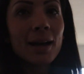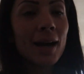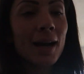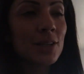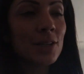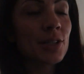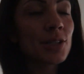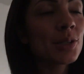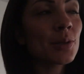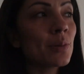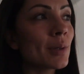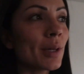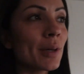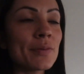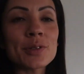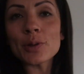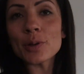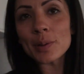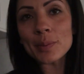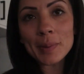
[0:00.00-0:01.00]
I just don't
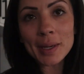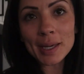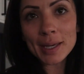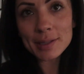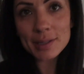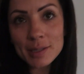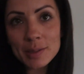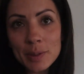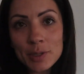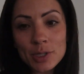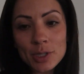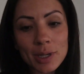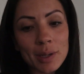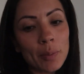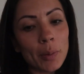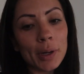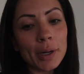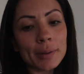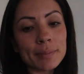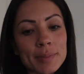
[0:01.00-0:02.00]
love showing my kids as much
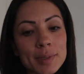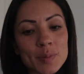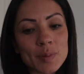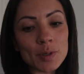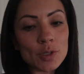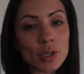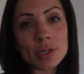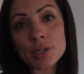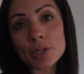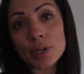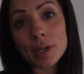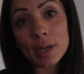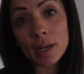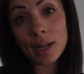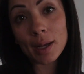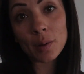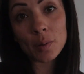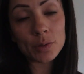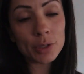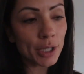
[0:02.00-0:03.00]
anymore, especially as they're
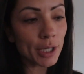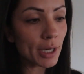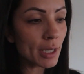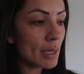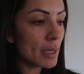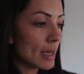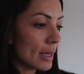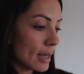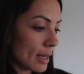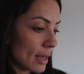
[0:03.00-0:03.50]
getting older.